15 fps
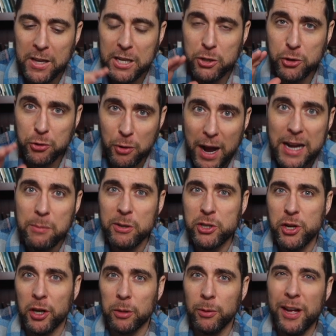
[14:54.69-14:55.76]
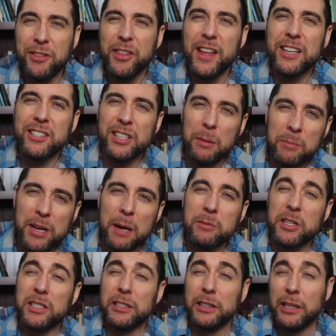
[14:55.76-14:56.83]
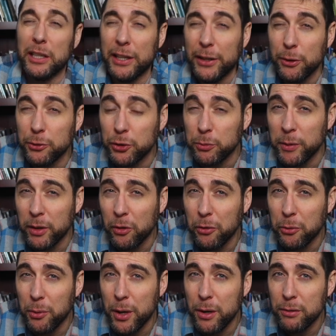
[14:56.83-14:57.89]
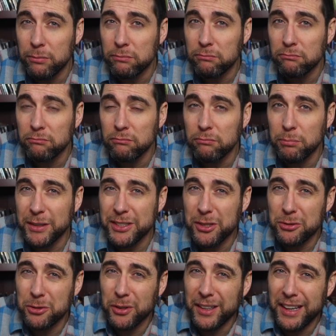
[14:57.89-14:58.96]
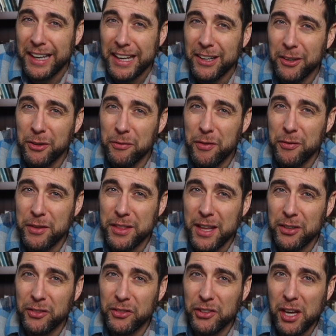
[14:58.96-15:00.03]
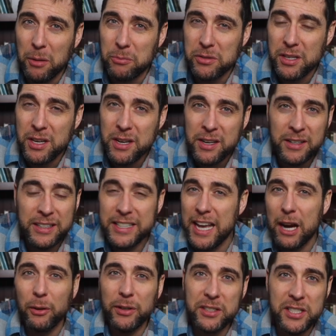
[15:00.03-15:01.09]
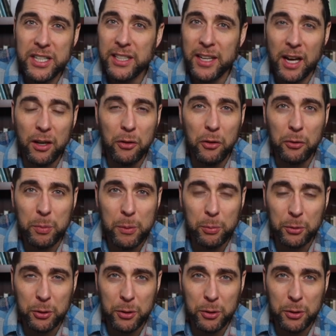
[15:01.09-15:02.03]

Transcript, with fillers: He's trying to be charitable. I think sometimes he's a little too middle of the road but he's also got like 850,000 subs. Guarantee not all those people are